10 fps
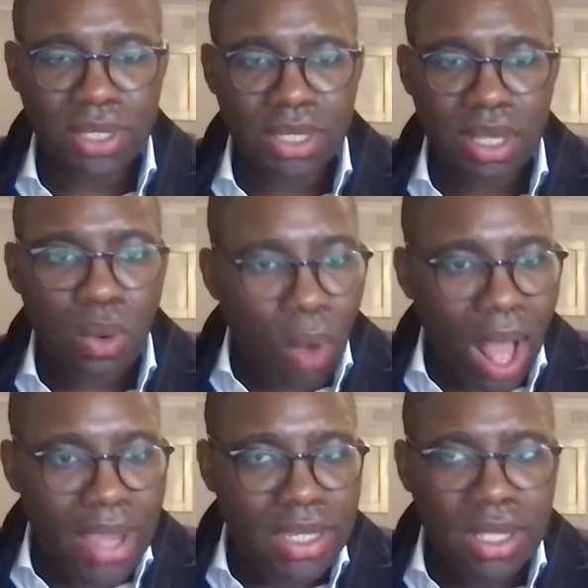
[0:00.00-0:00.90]

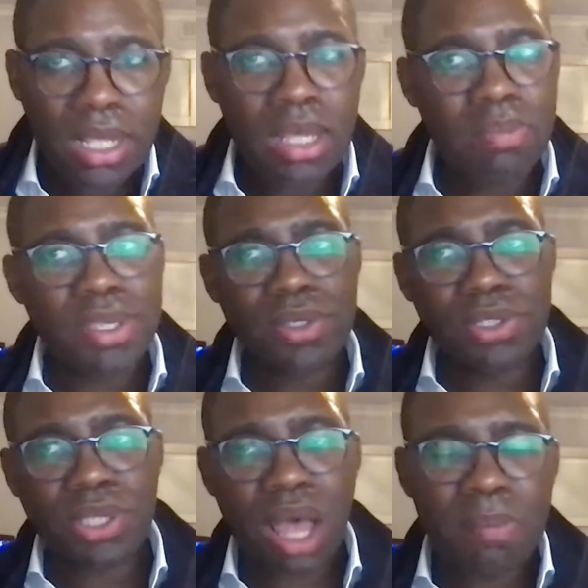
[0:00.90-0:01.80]
Why?
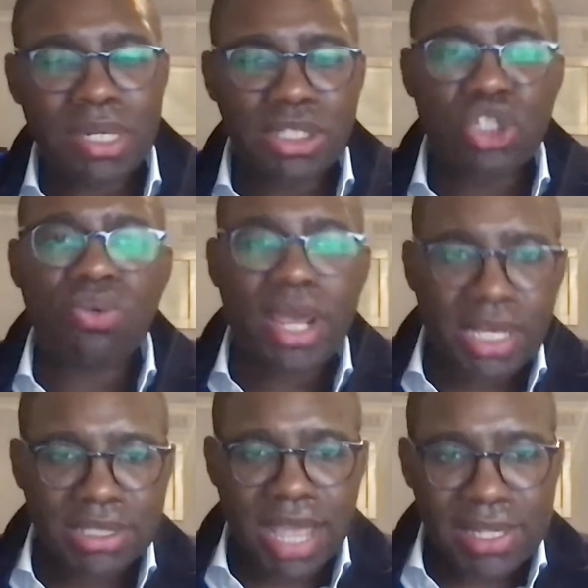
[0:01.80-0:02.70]
Because companies'
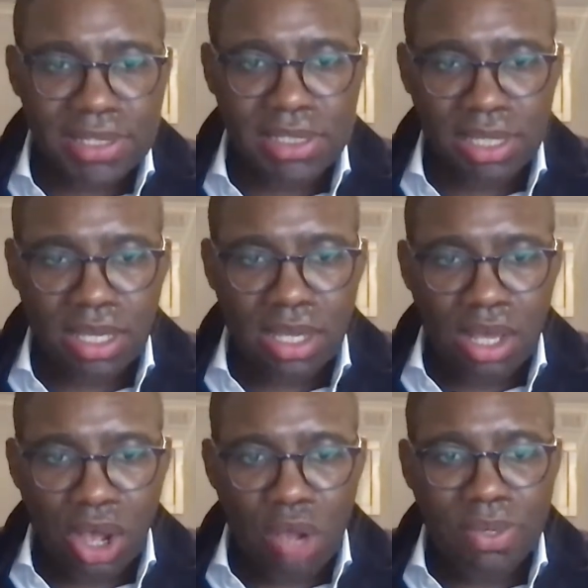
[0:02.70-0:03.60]
trading desks
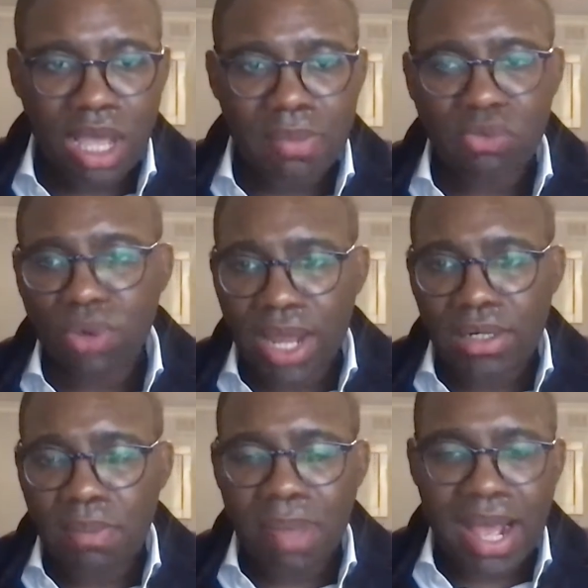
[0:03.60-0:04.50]
are becoming
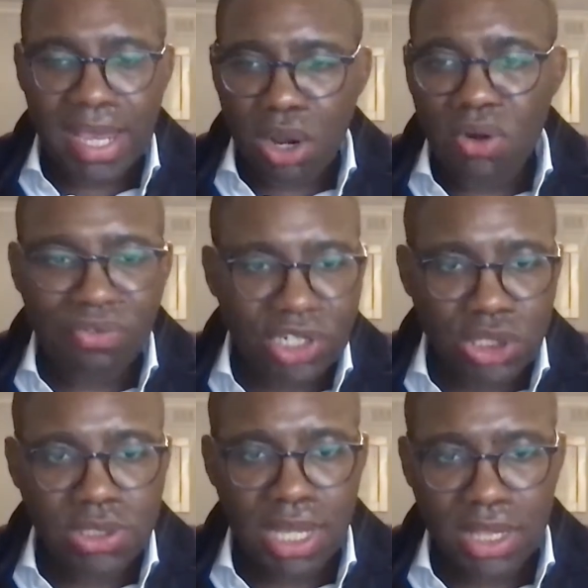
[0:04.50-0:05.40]
run by
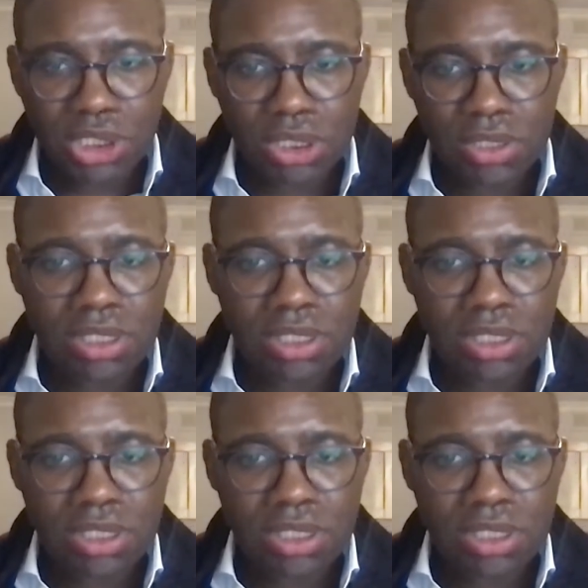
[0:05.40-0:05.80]
artificial intelligence,